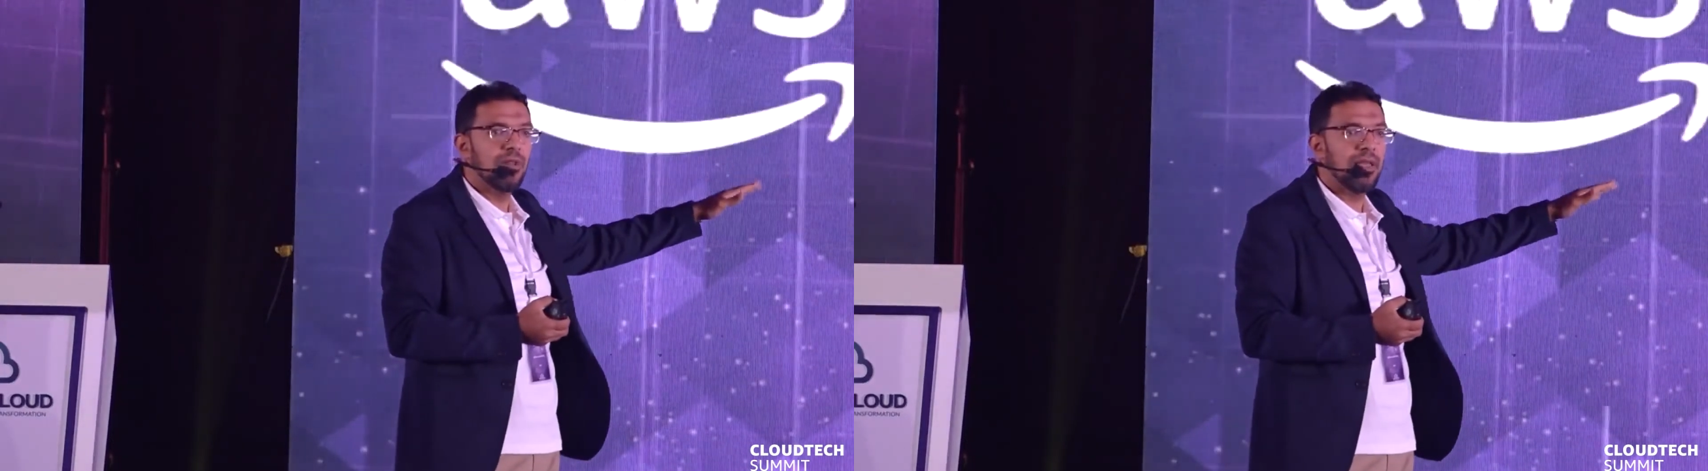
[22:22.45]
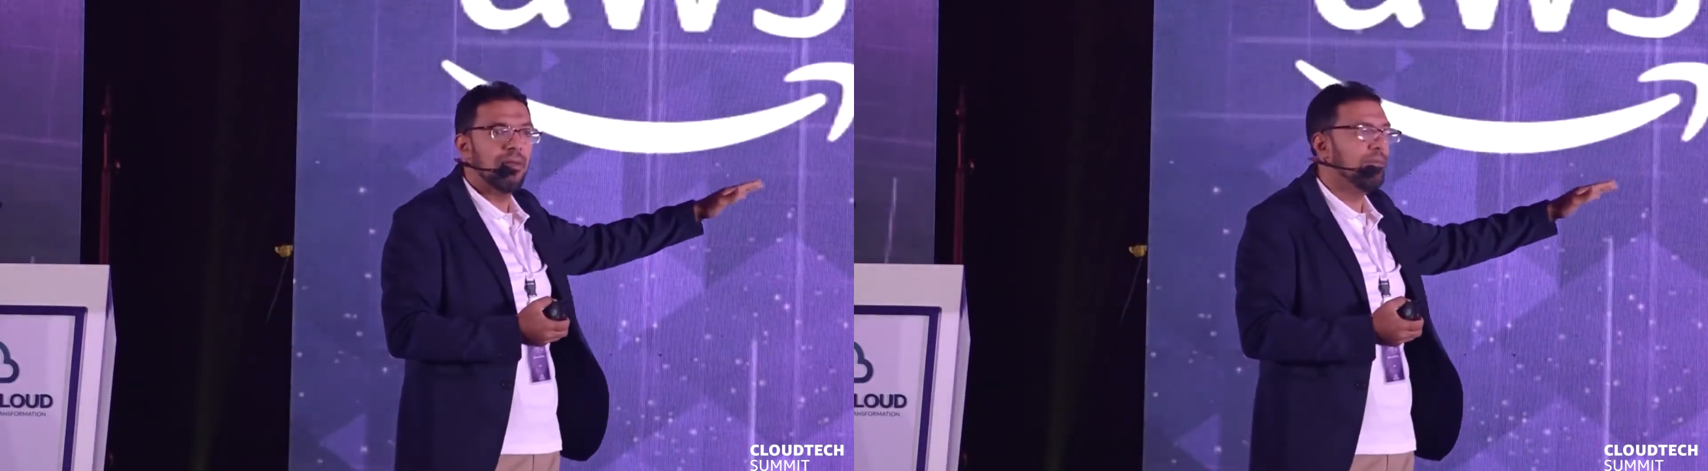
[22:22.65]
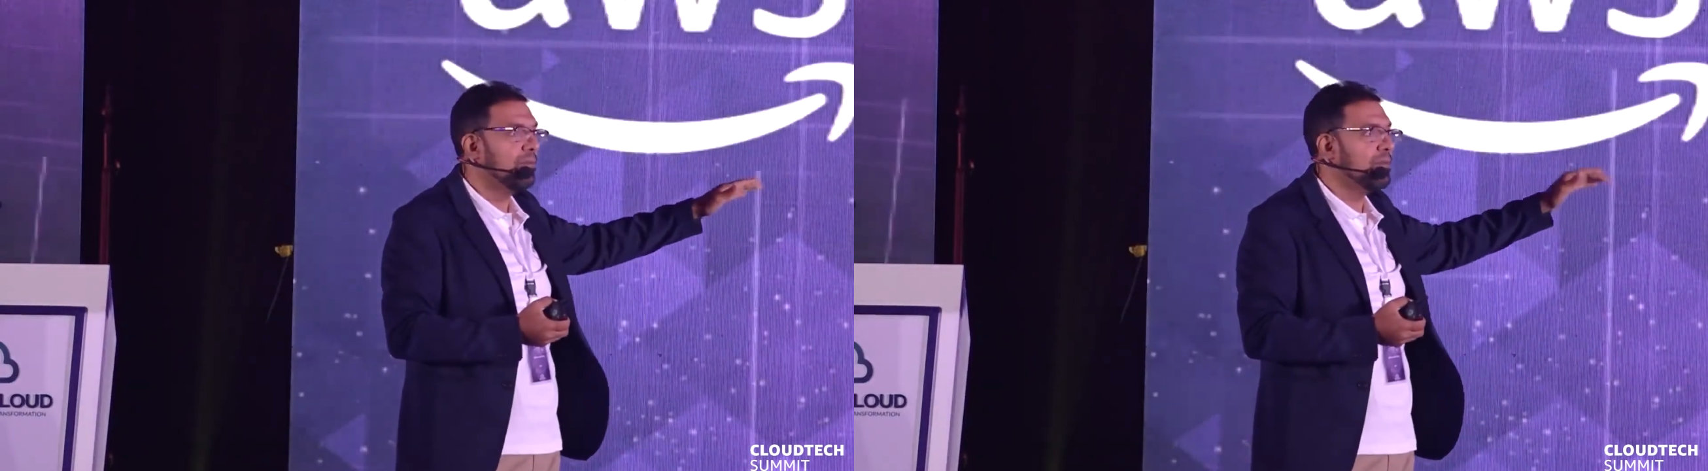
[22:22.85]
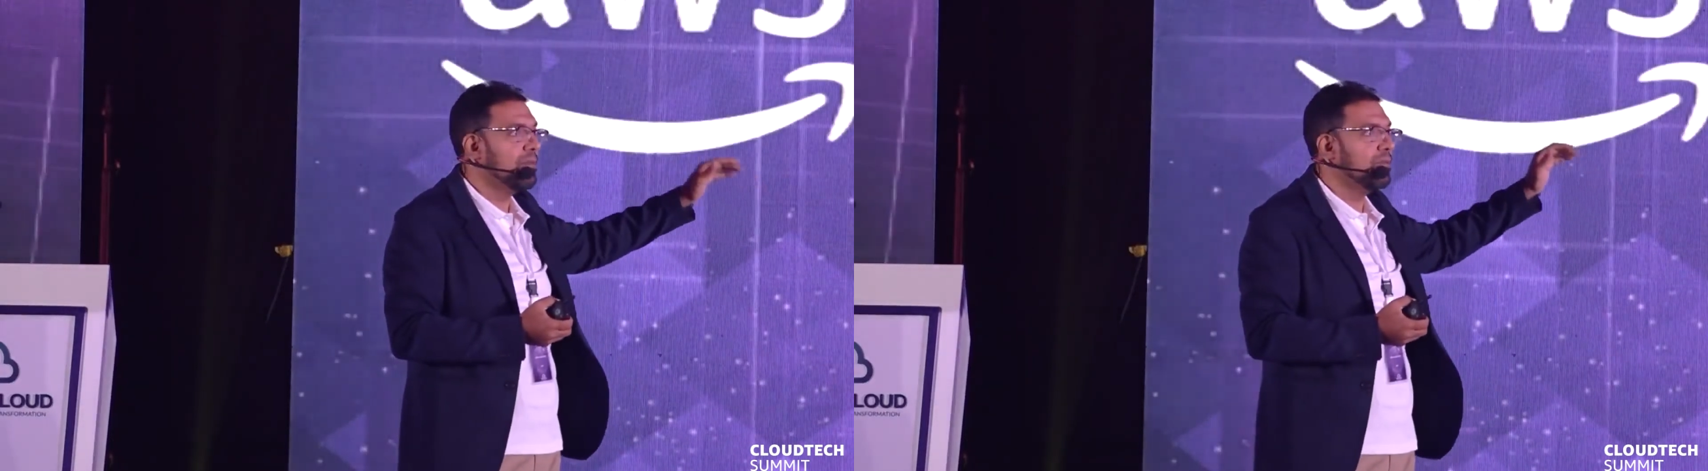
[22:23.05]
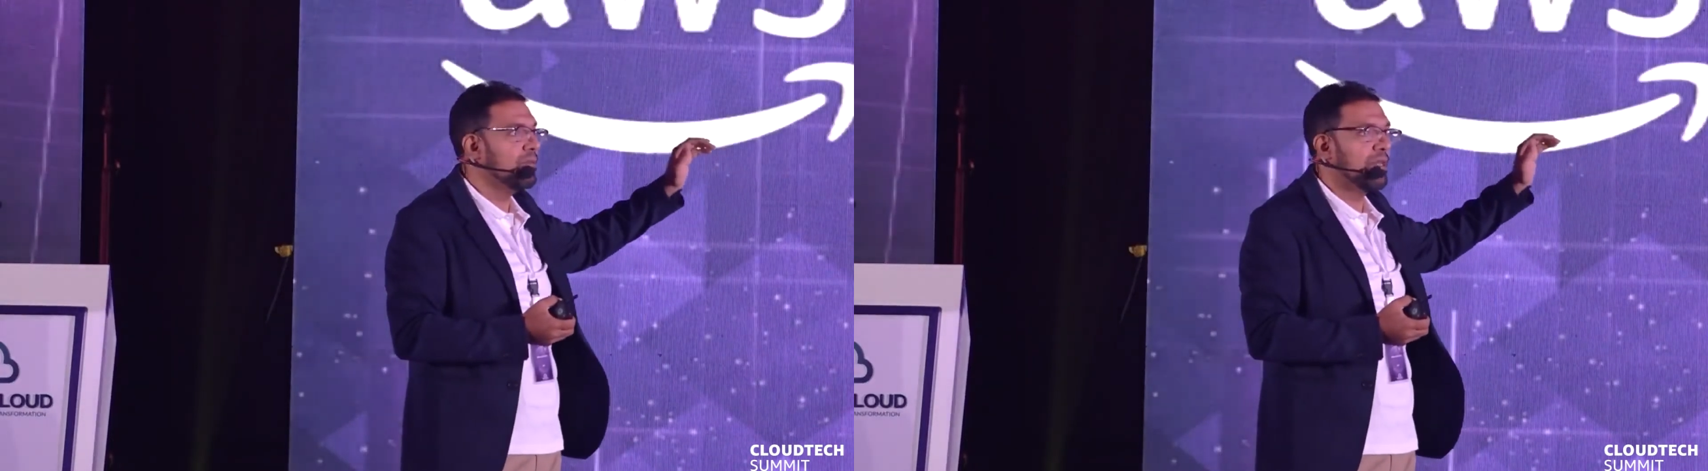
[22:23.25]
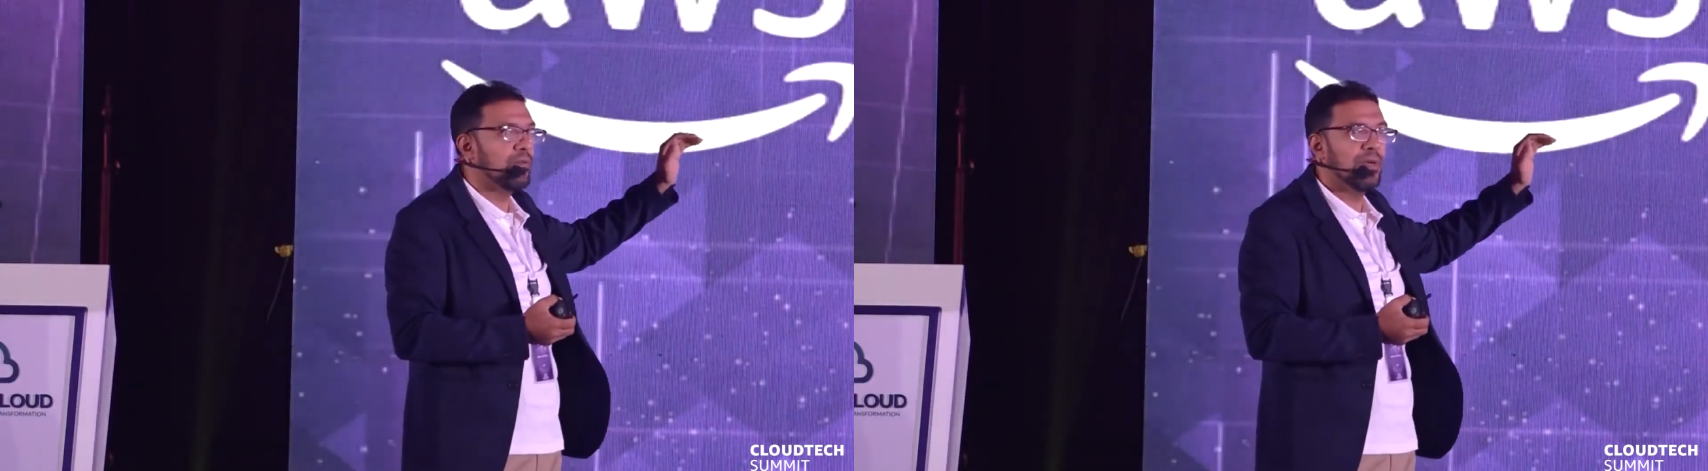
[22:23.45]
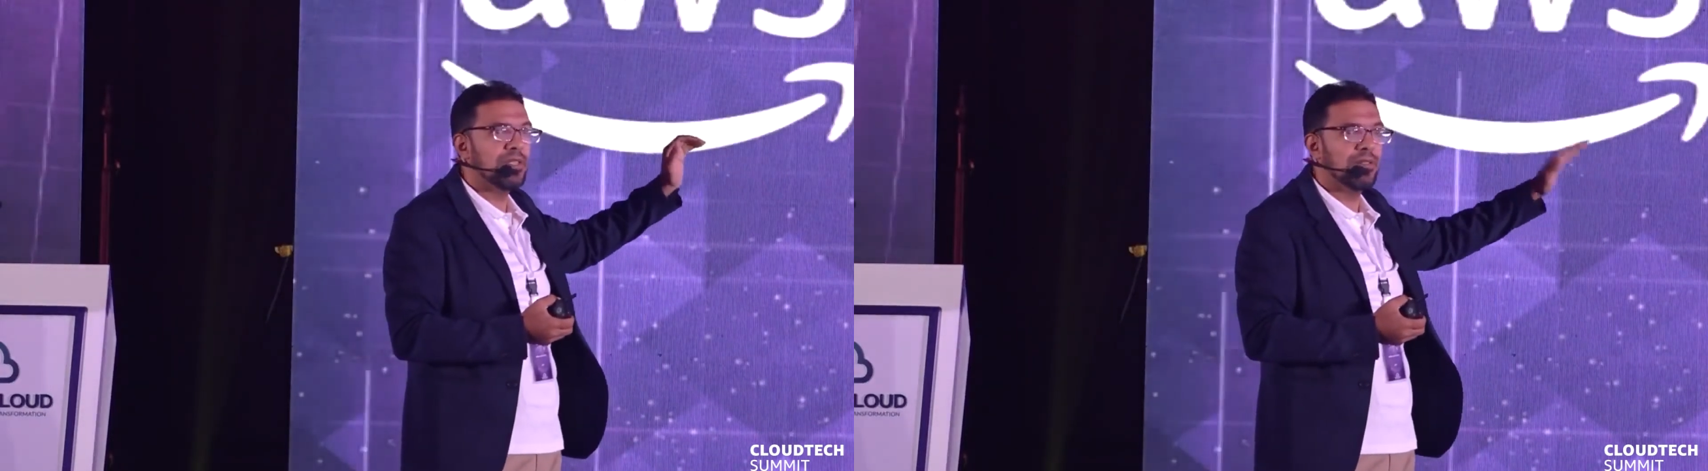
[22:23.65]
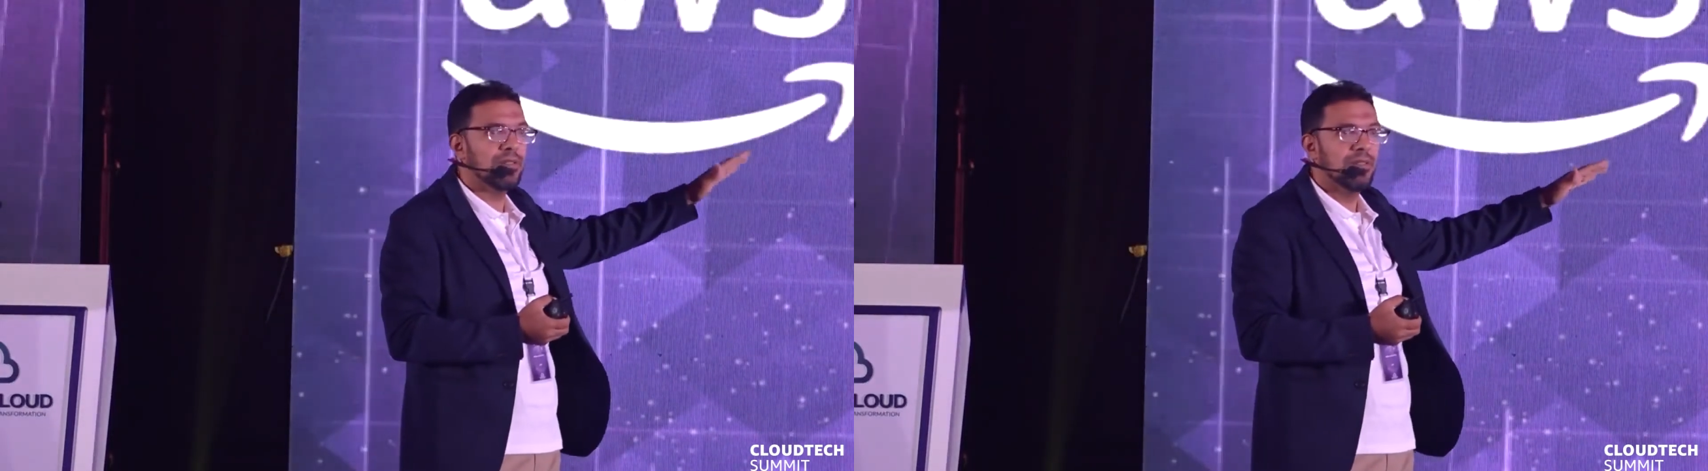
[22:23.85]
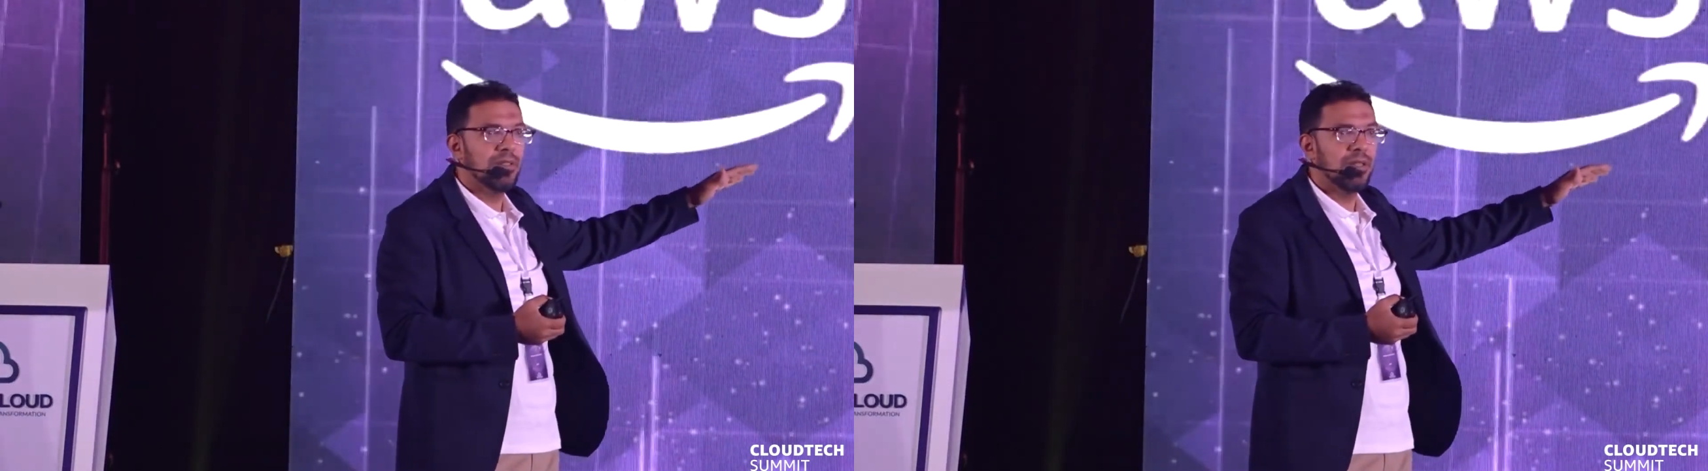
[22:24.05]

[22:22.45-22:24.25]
Lab, you request